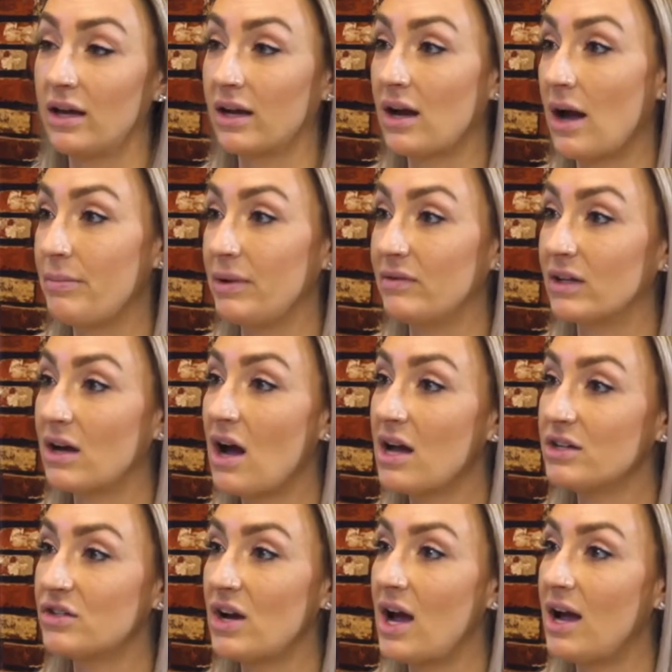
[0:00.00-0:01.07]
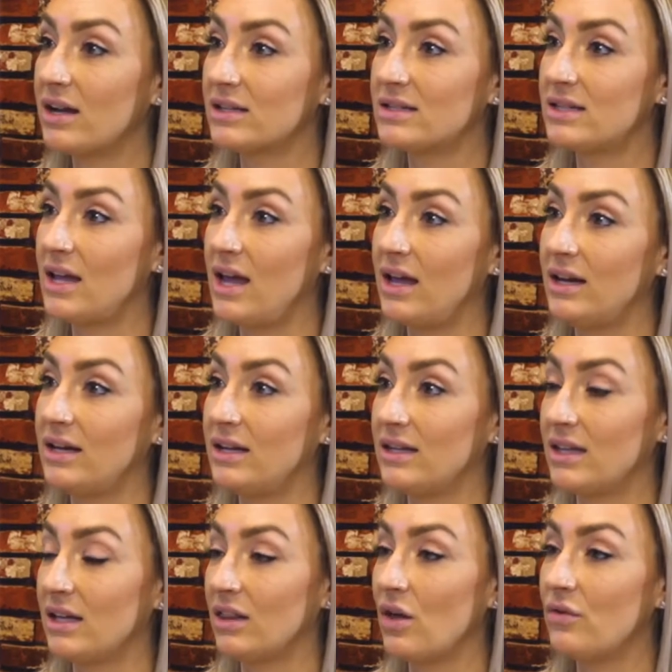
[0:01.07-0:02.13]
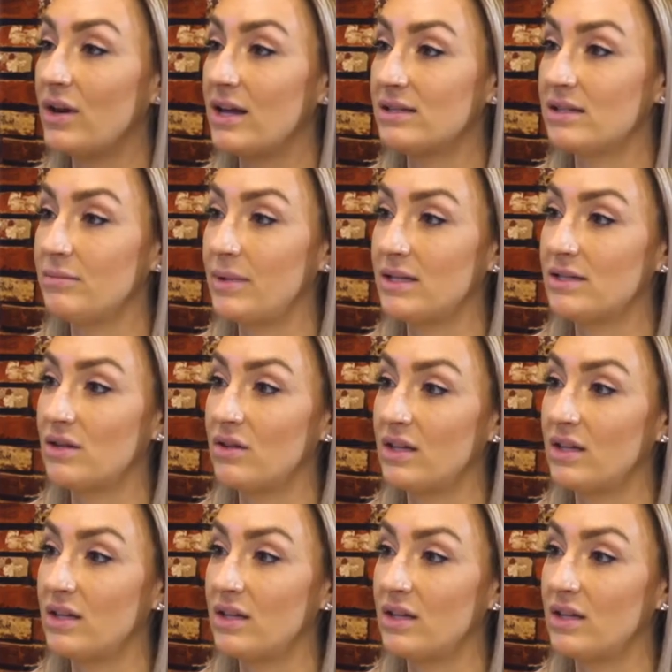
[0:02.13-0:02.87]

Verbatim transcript: a copy of the contract and the loan estimate so